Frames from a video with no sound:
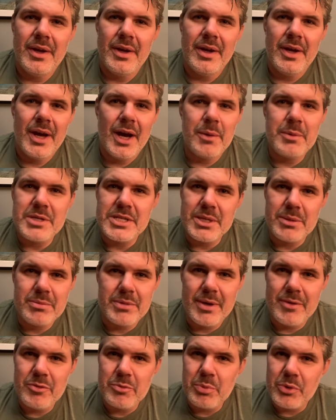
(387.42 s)
how we
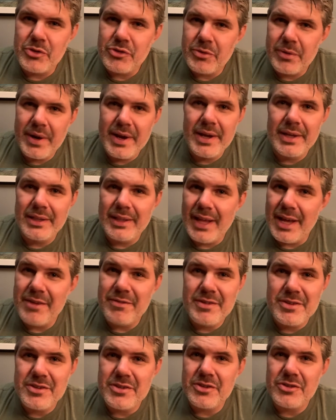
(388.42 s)
sometimes portray it, life
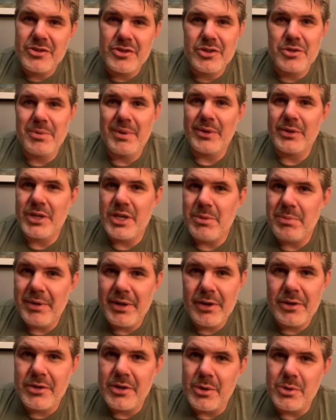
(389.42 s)
isn't just about keeping
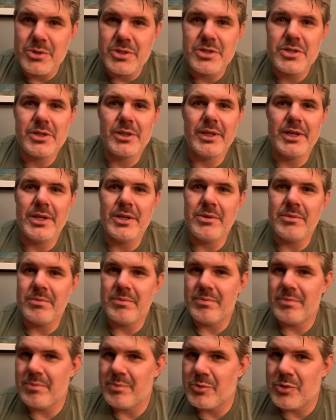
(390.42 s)
our noses clean,
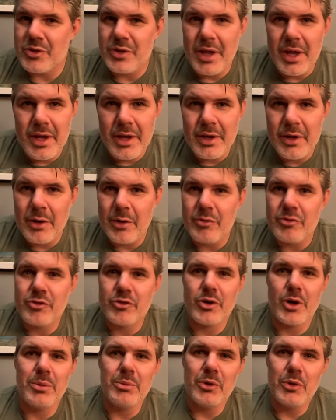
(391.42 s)
staying out of
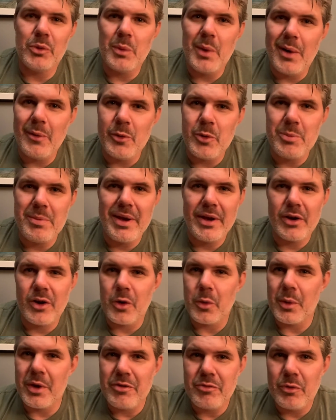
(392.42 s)
trouble while we make our
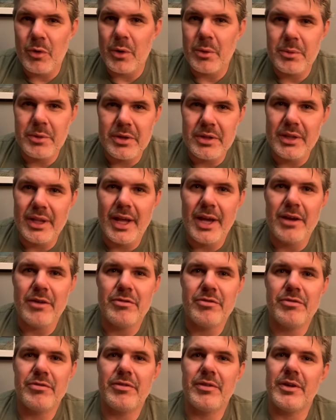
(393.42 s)
way forward in
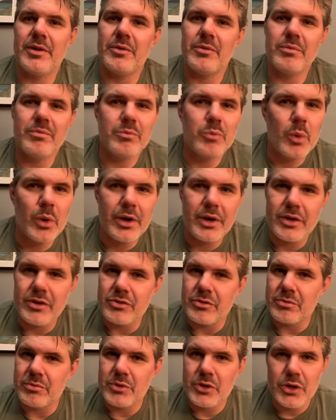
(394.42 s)
life and work as
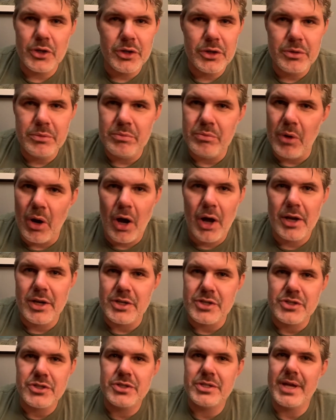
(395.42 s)
good,
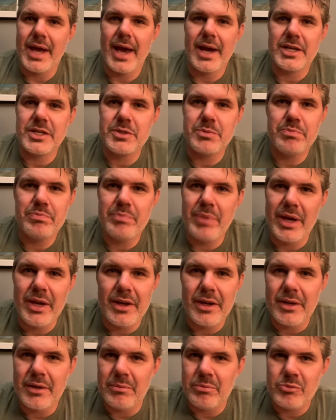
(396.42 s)
honest,
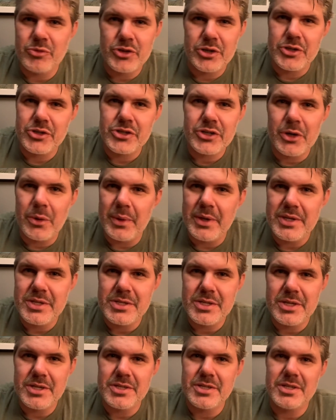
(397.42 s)
tax-paying, church-going
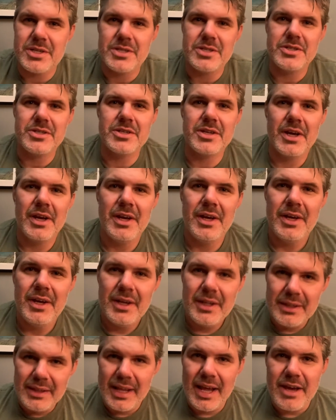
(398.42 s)
citizens.
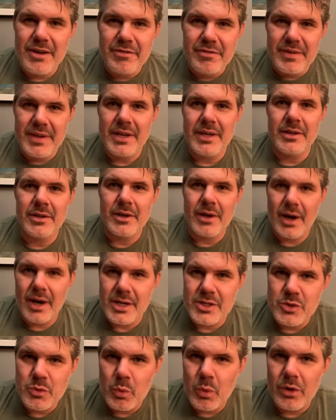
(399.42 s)
Life in
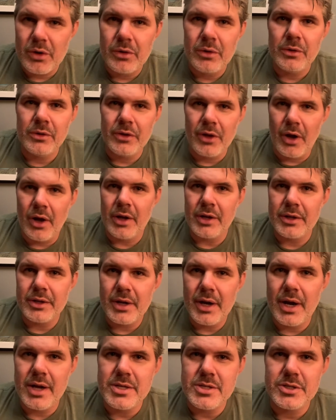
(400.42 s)
God's world, on
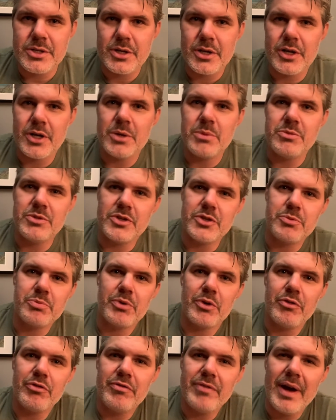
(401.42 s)
God's terms, is
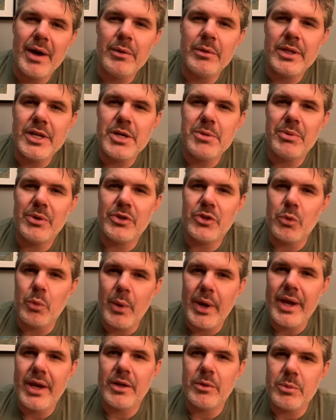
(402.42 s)
profoundly about the
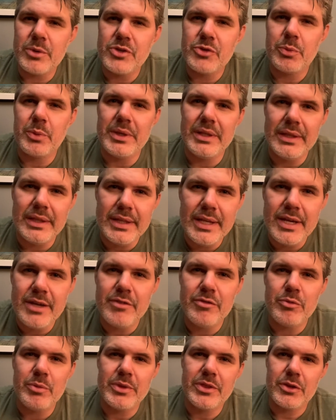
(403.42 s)
way in which we
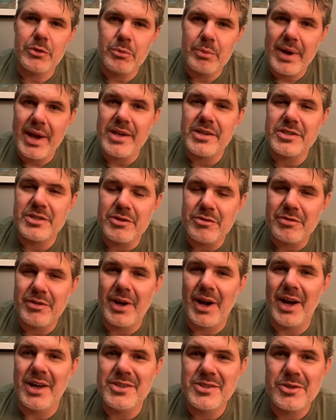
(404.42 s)
live with the rest of
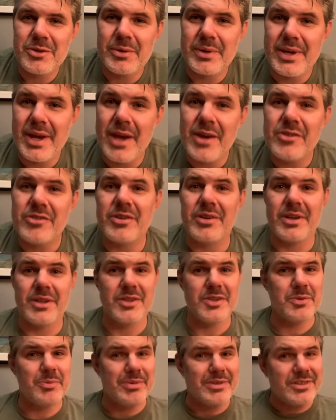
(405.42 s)
God's creation, and
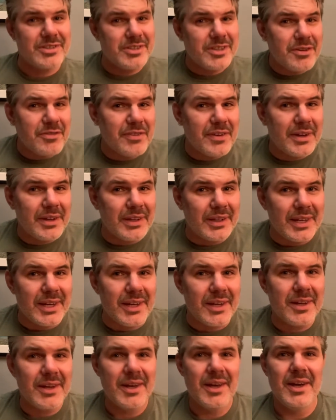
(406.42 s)

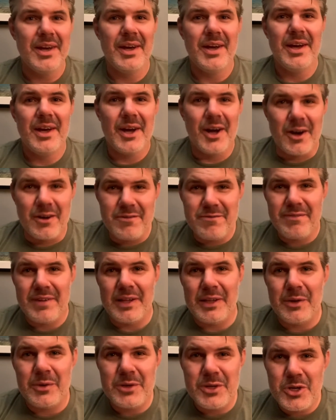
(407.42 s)
specifically our
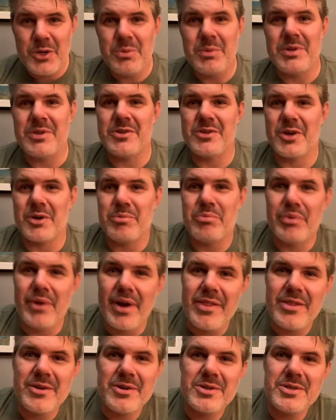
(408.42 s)
fellow humans, our
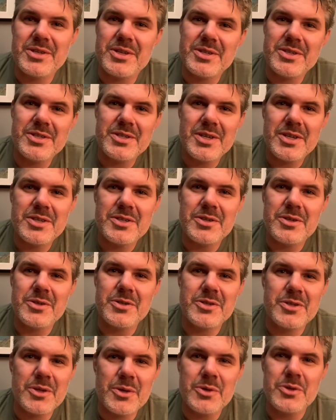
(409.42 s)
brothers and sisters,
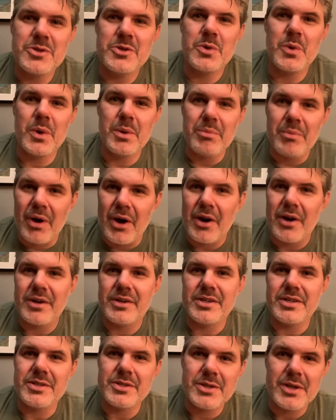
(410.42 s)
those who are marked
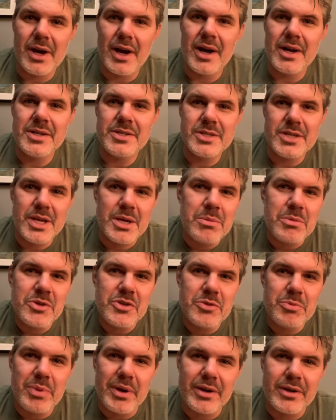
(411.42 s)
as God's
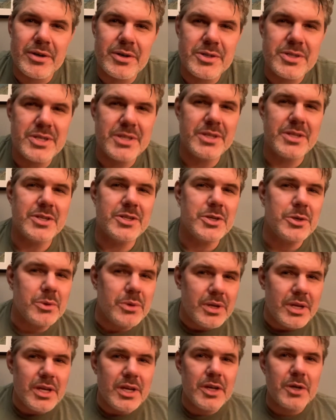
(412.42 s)
image bearers in this
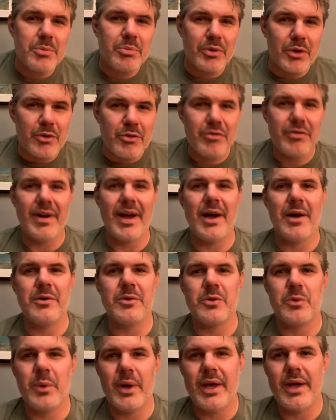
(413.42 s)
unique,
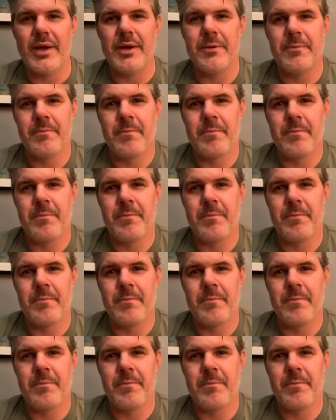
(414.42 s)
profound way.